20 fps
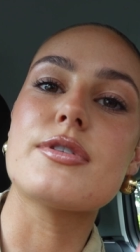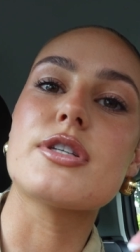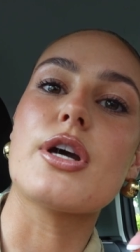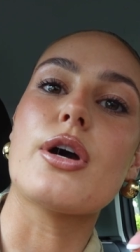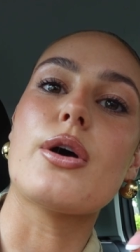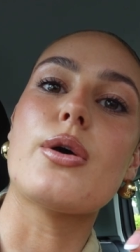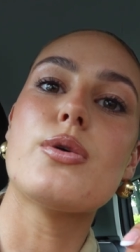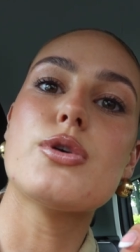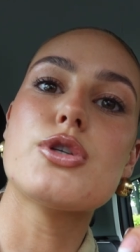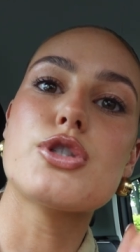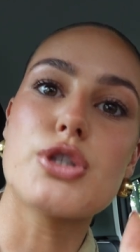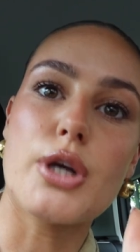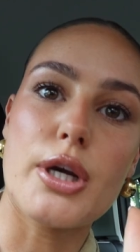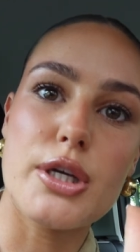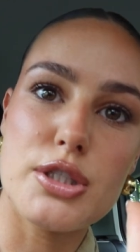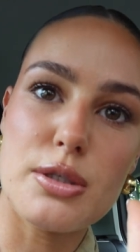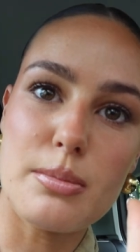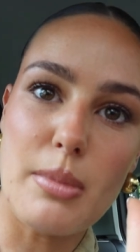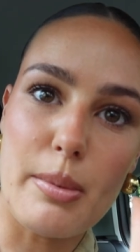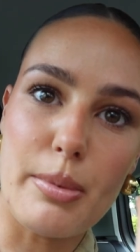to go
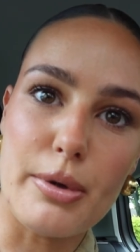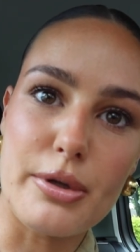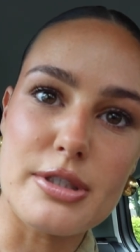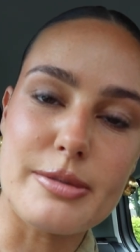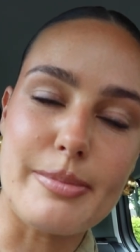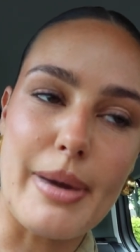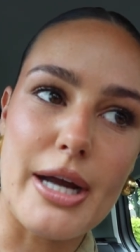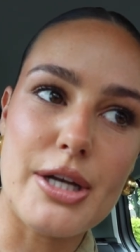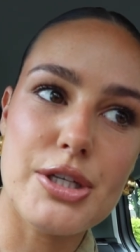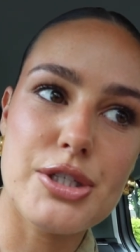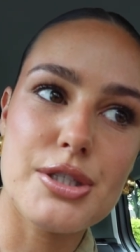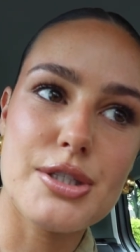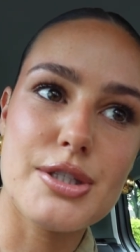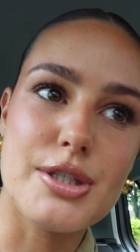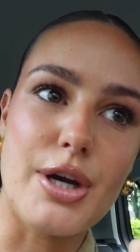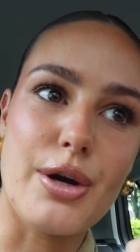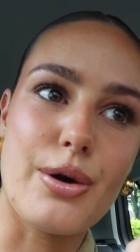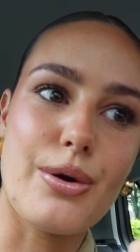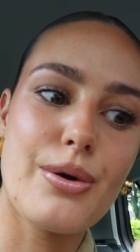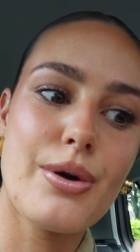straight to my brother's match.
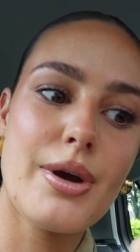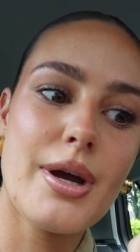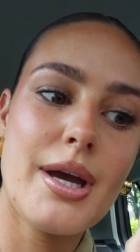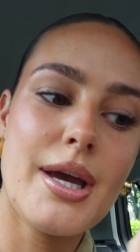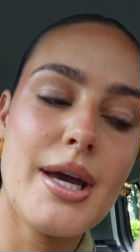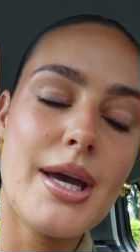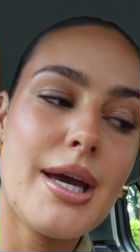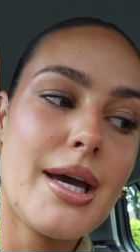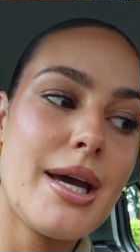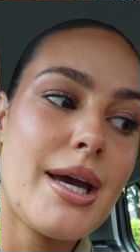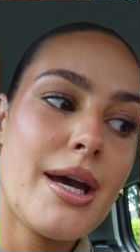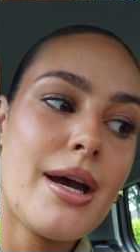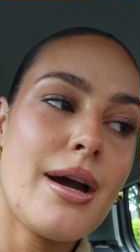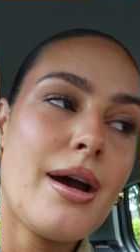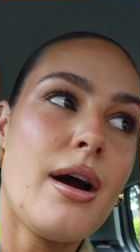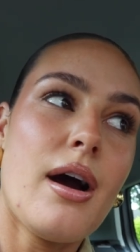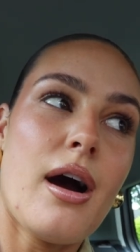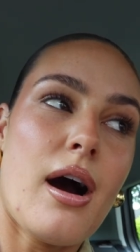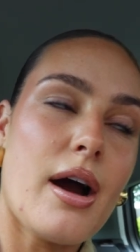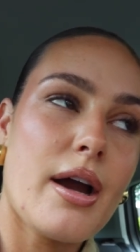So
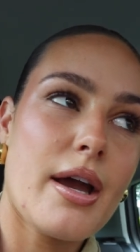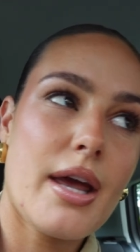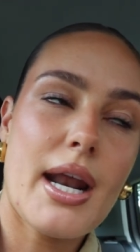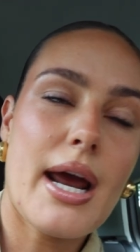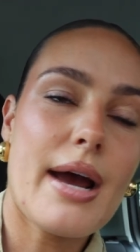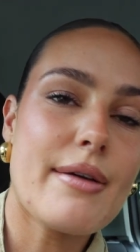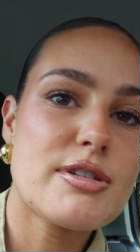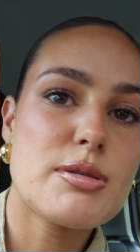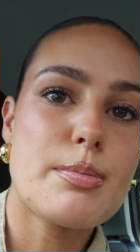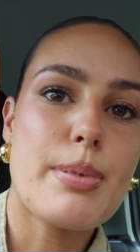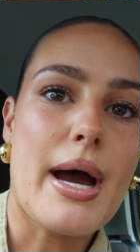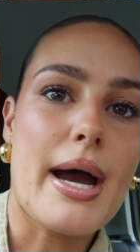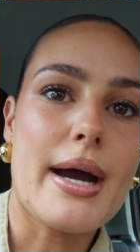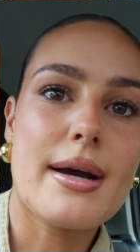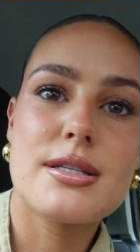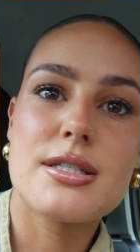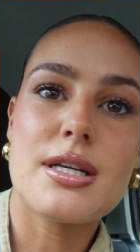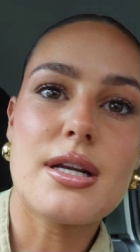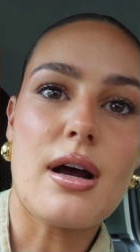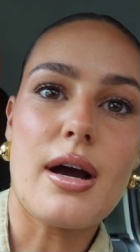I'm gonna have to
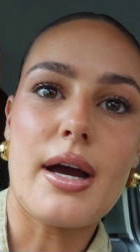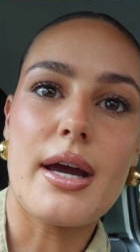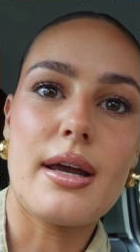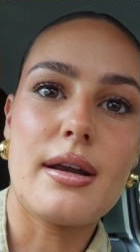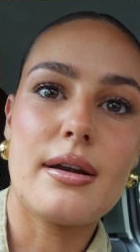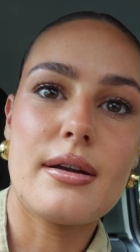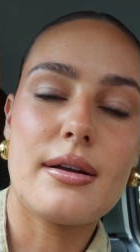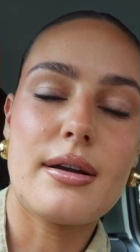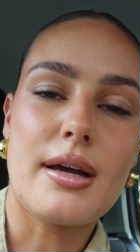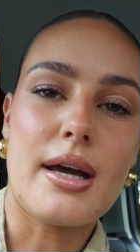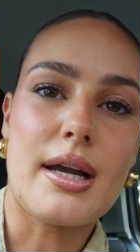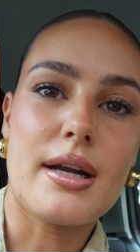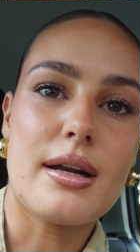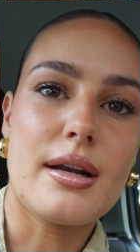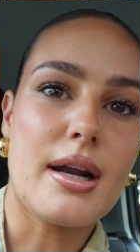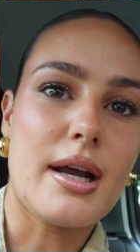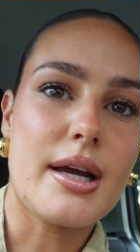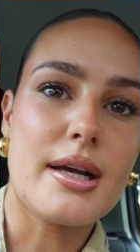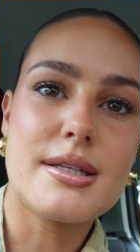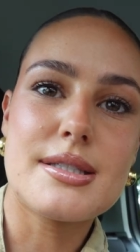pack tonight and
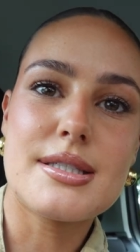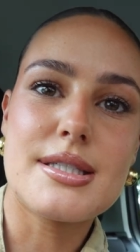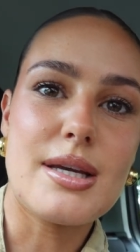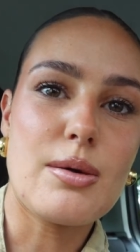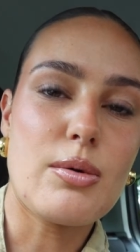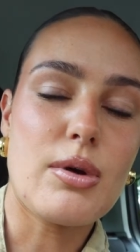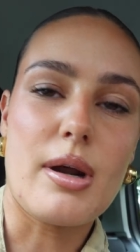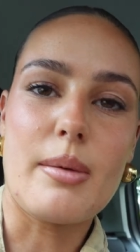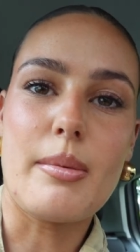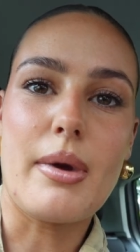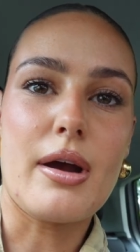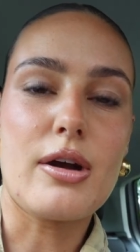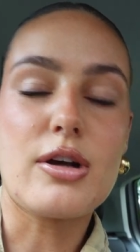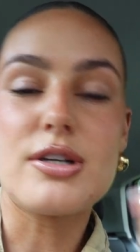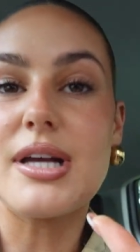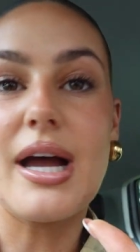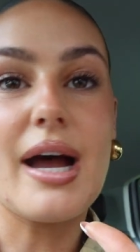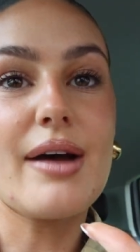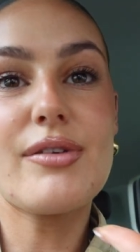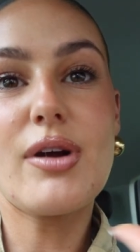like see what I'm,
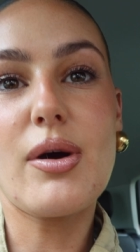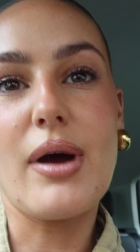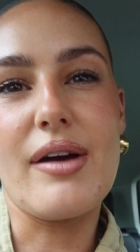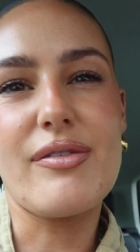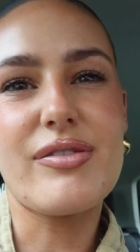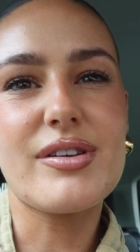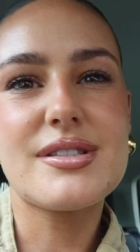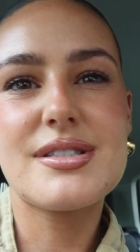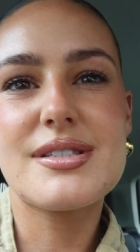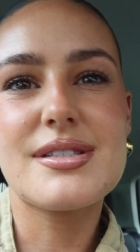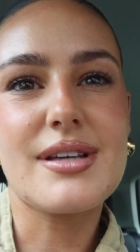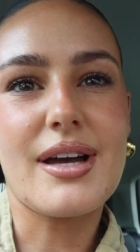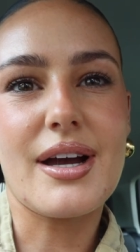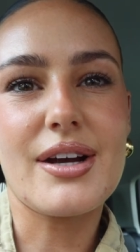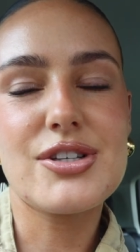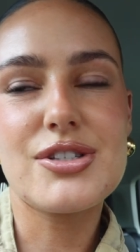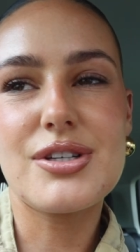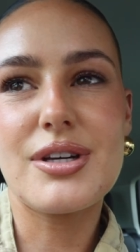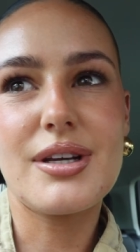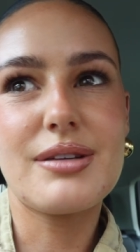because I have no outfits
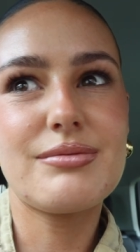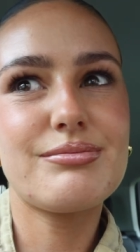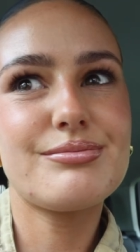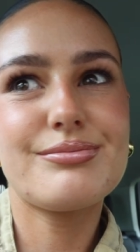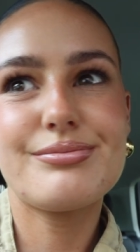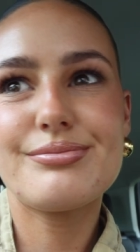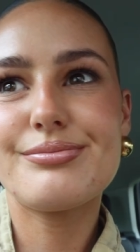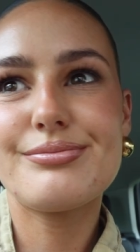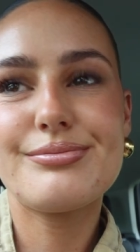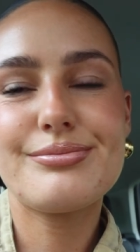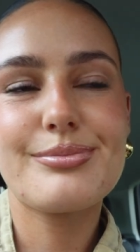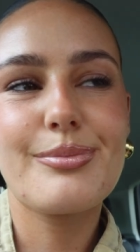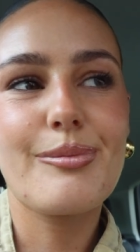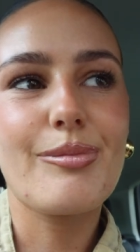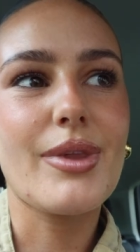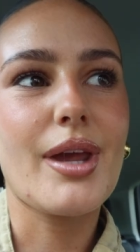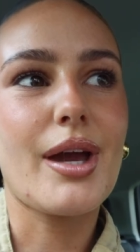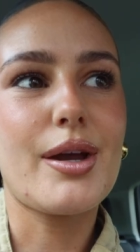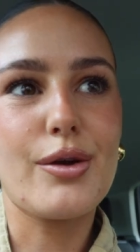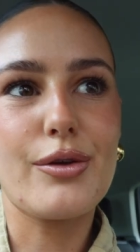actually,
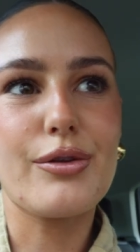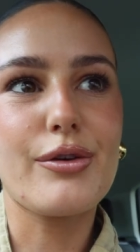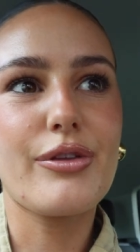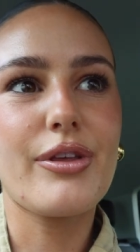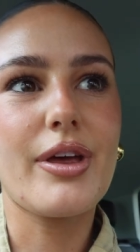another